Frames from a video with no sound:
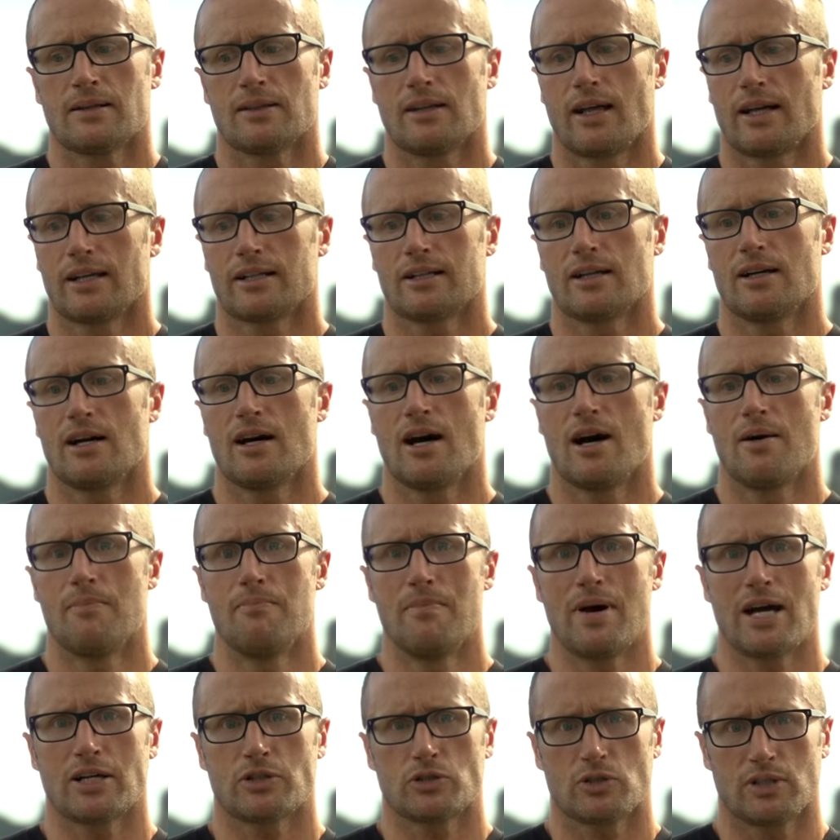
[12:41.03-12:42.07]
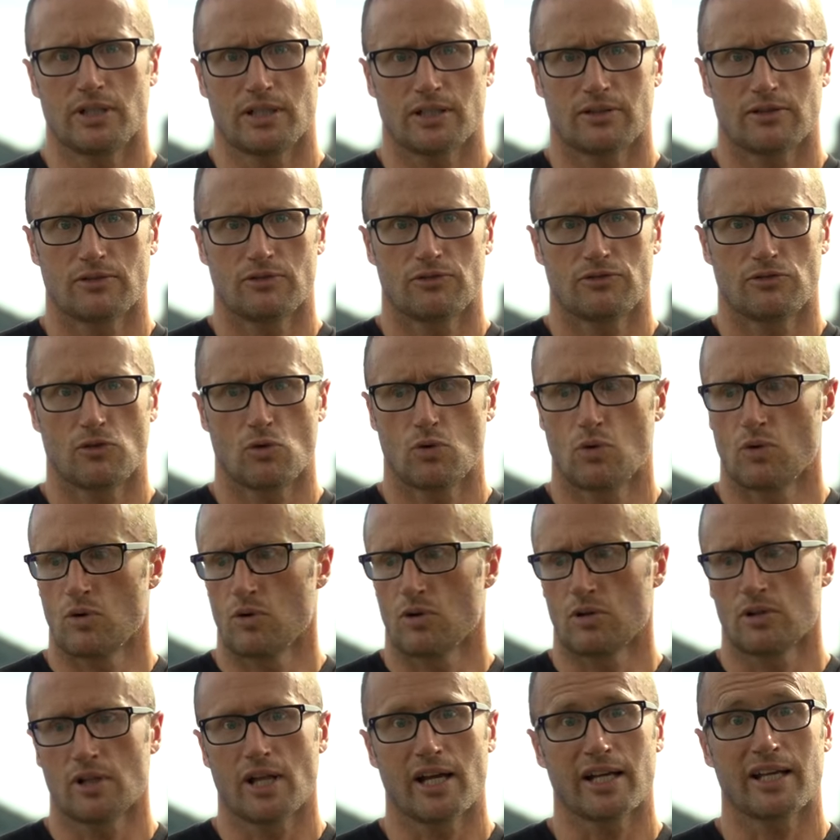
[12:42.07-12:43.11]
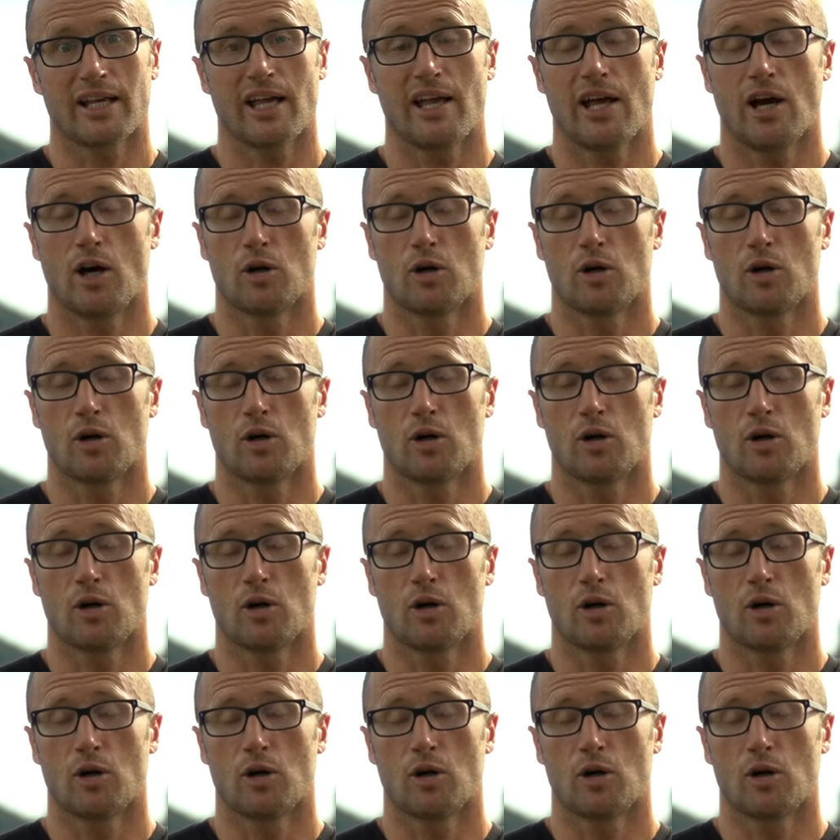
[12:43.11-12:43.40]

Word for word: like a metric for like